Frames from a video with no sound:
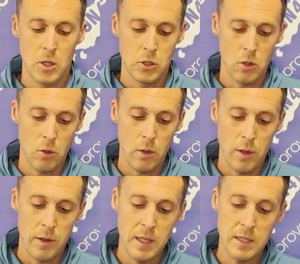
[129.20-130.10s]
So
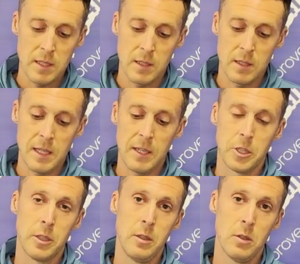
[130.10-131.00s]
this
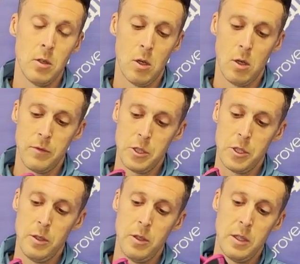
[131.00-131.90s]
section of the
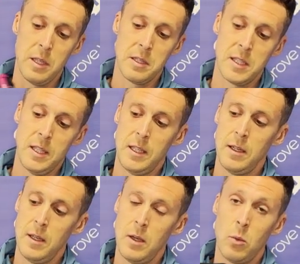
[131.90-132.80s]
shoe that you can see
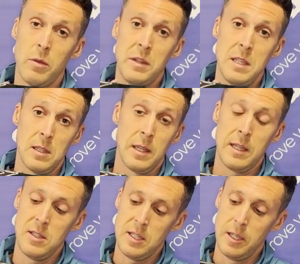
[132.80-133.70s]
with these
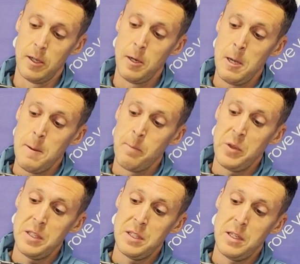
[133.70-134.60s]
lines here,
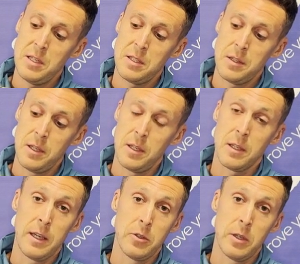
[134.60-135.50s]
this is the
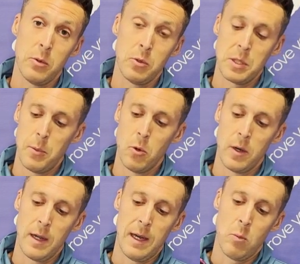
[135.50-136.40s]
guide rail
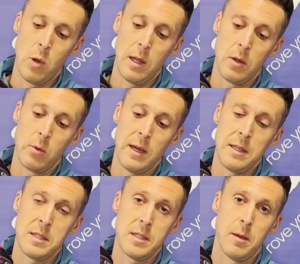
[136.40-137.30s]
support. And while it
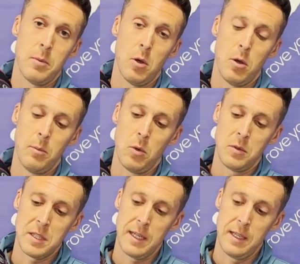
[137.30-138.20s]
rises up on
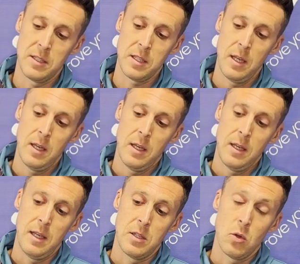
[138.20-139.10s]
both sides,
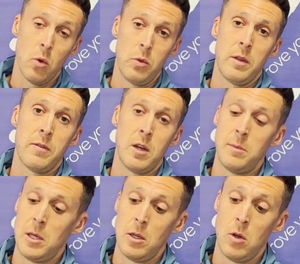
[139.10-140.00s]
it's only
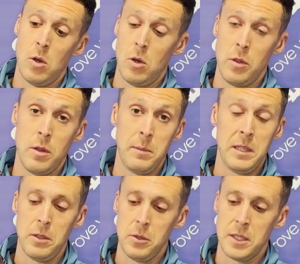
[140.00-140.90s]
firmer on the
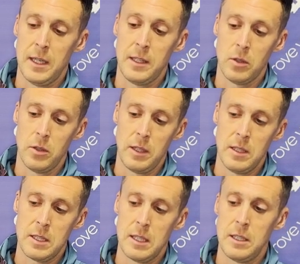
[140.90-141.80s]
medial side, on the
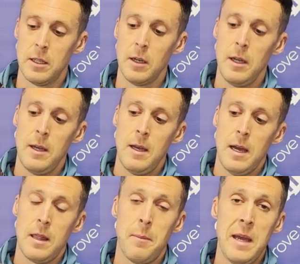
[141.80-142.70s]
inside here.
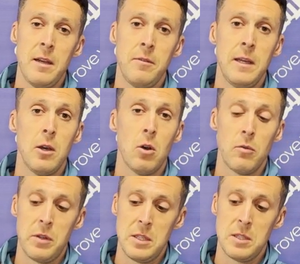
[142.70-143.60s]
And the benefit
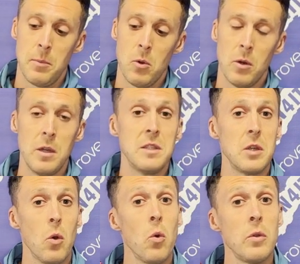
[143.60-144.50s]
of this support is
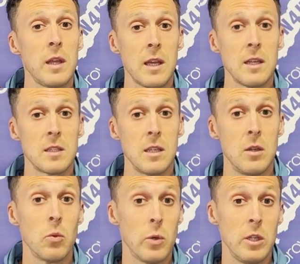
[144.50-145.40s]
it only kicks
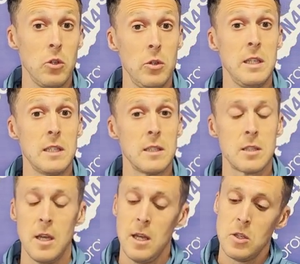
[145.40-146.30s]
in when you need
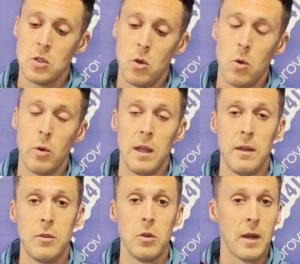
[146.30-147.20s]
it. So
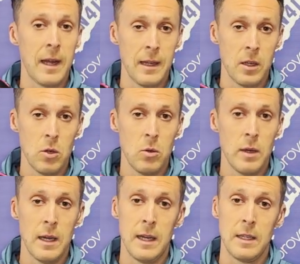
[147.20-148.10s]
if your ankle
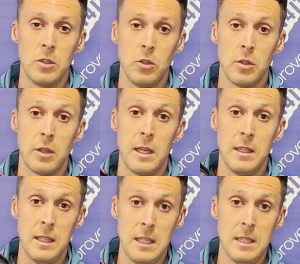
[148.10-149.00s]
and your
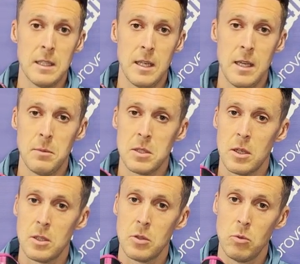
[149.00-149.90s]
then knees and hips
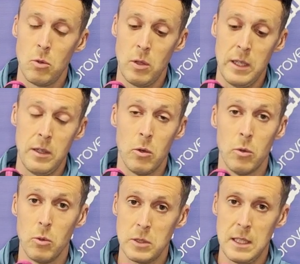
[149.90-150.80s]
start to roll in or
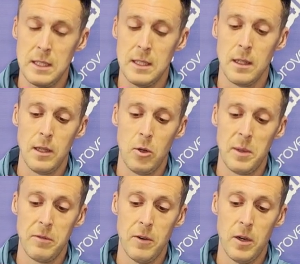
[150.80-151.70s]
rotate in a little
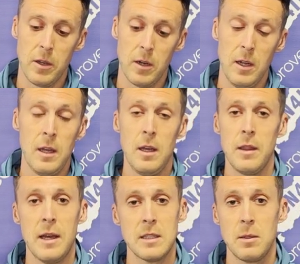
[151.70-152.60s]
bit further,
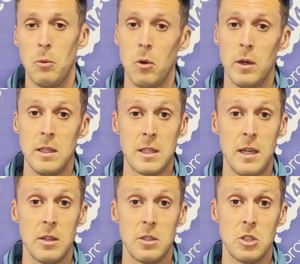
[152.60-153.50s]
that support is
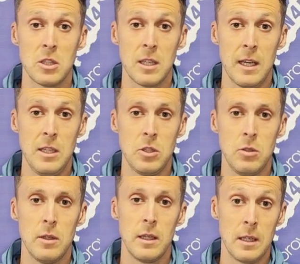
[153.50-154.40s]
there to just guide
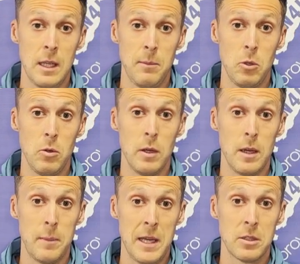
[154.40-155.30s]
you and keep you
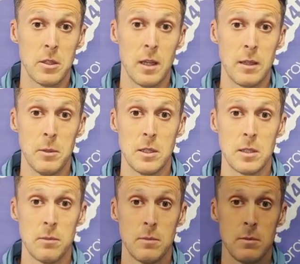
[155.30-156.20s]
in a better alignment.